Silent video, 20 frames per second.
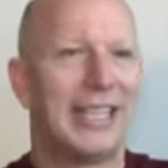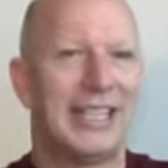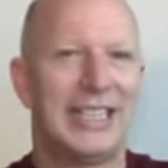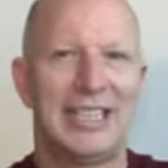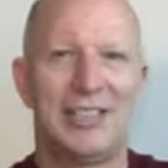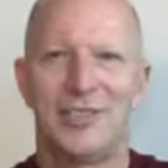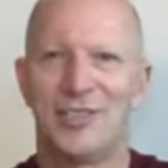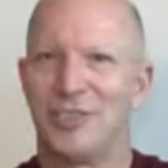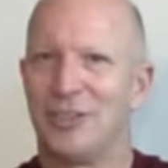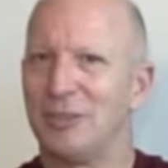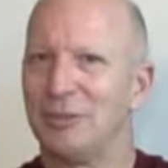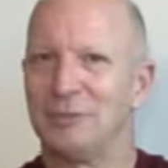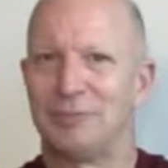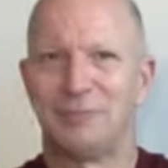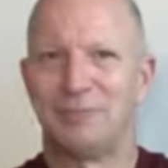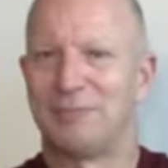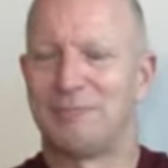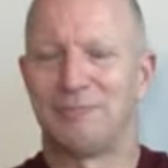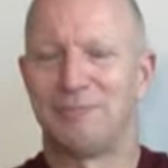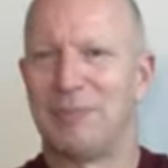These are
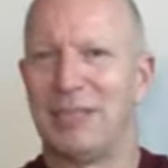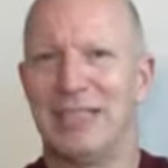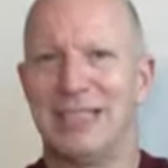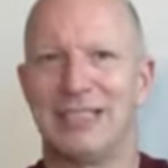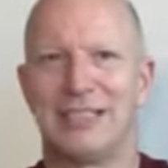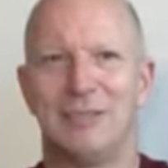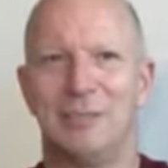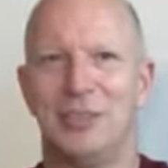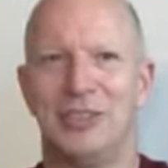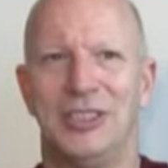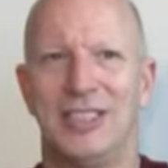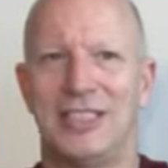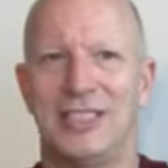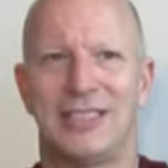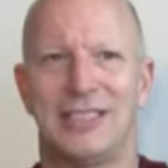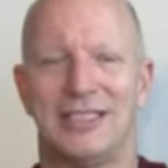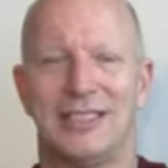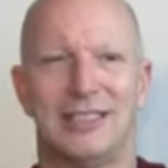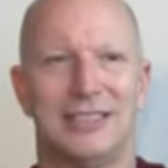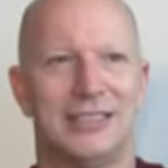
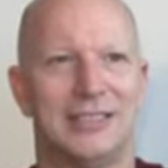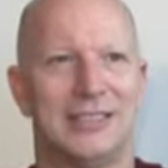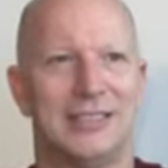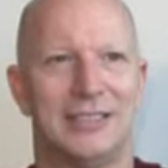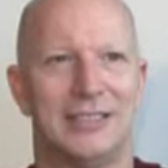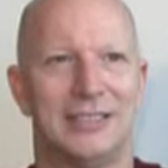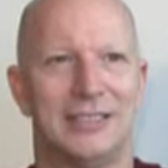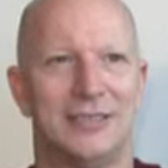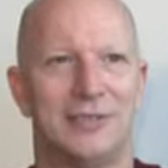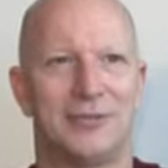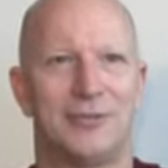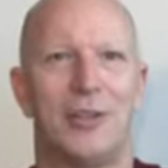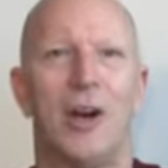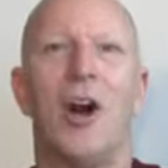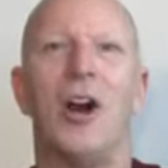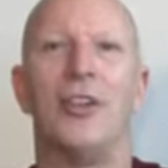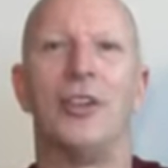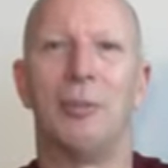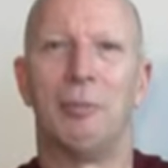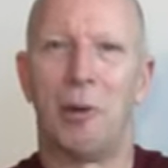possibilities
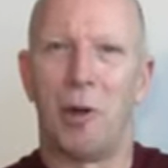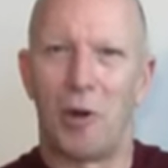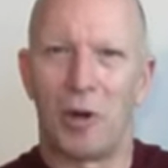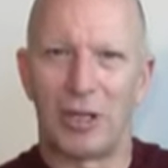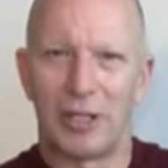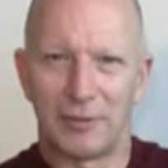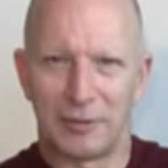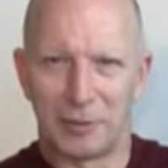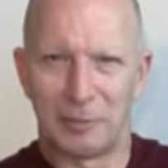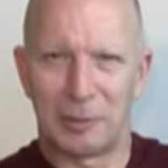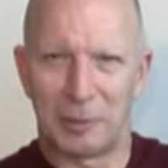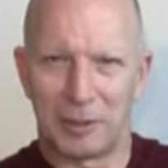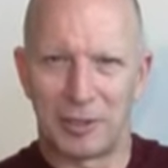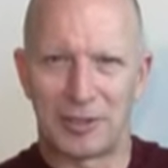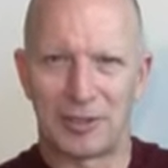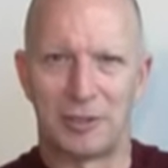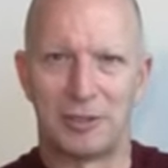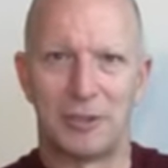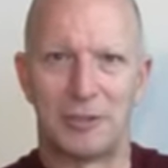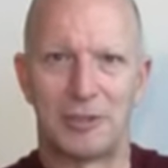on the part of the
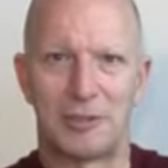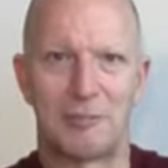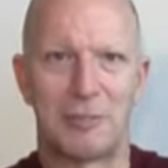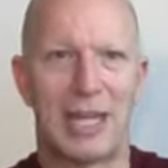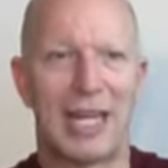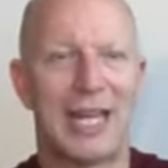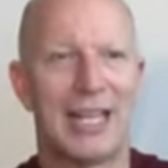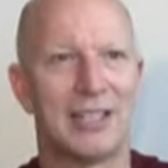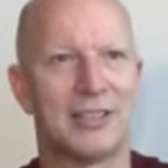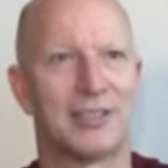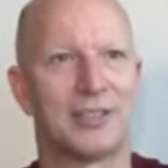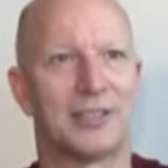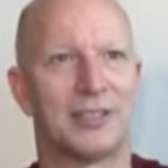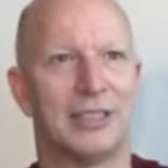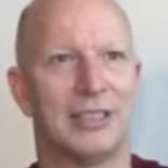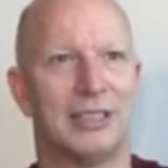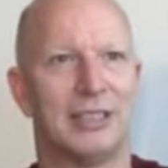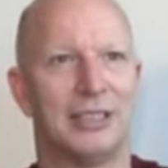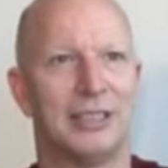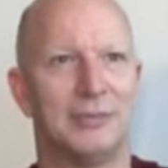person who's passed.
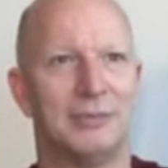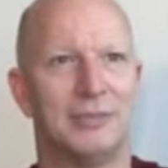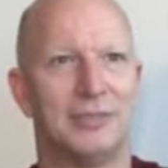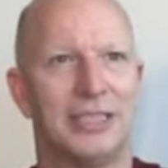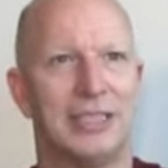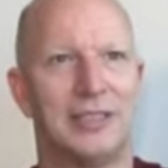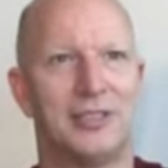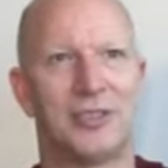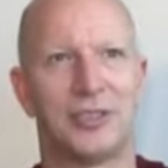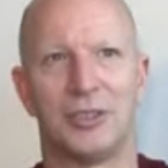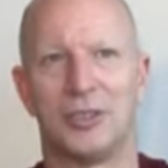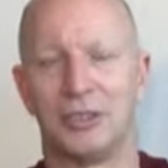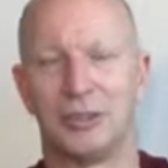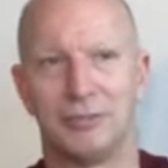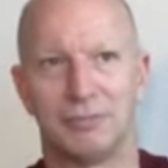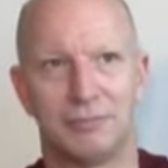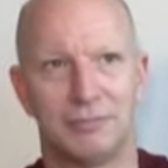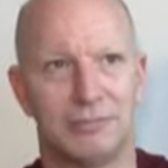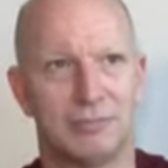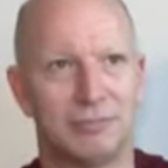These
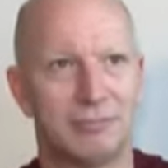are